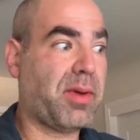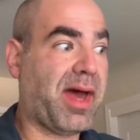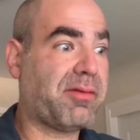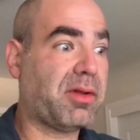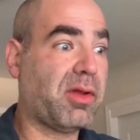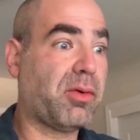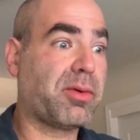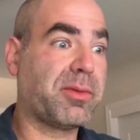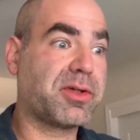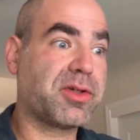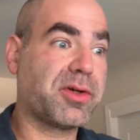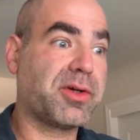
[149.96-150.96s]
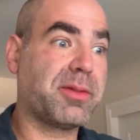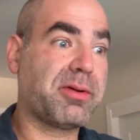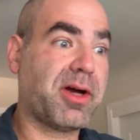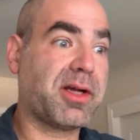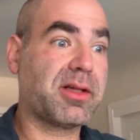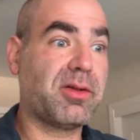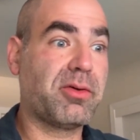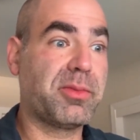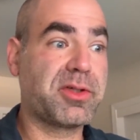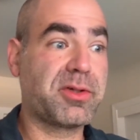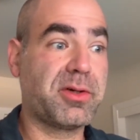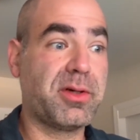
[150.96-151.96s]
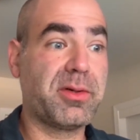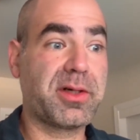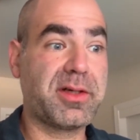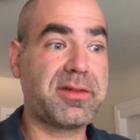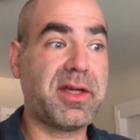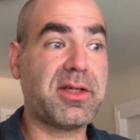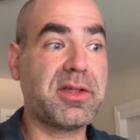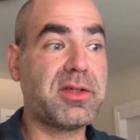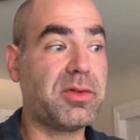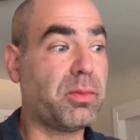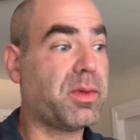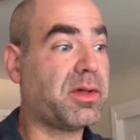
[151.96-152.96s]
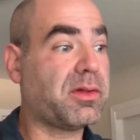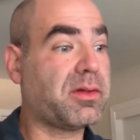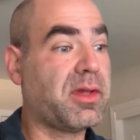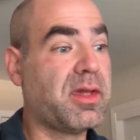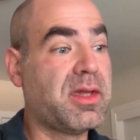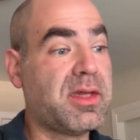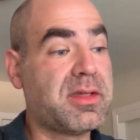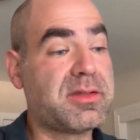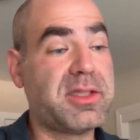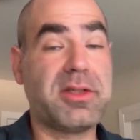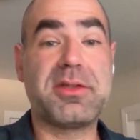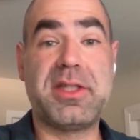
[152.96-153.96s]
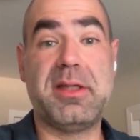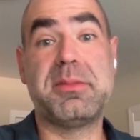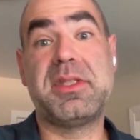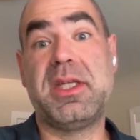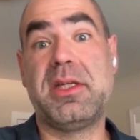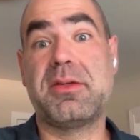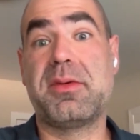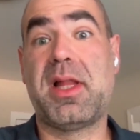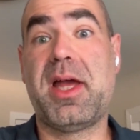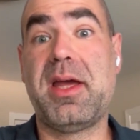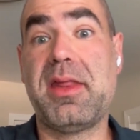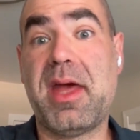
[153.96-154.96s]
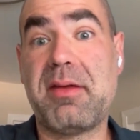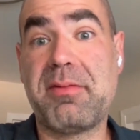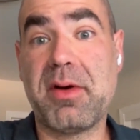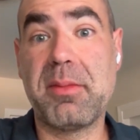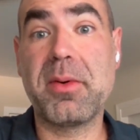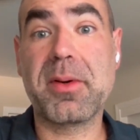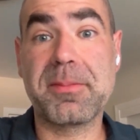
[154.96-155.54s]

if you have a lower maturity product, lower maturity organization. You will see your teams needing to rely on that far